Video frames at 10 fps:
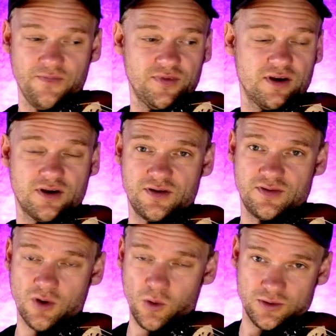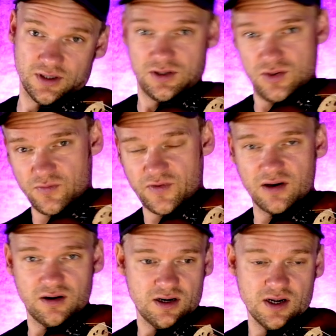the old and the new
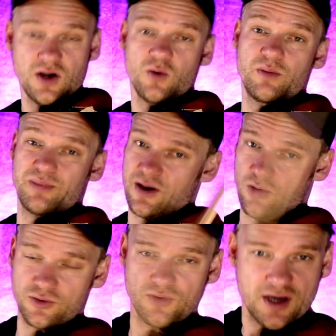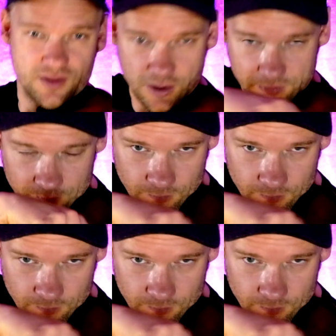finger, we play all together.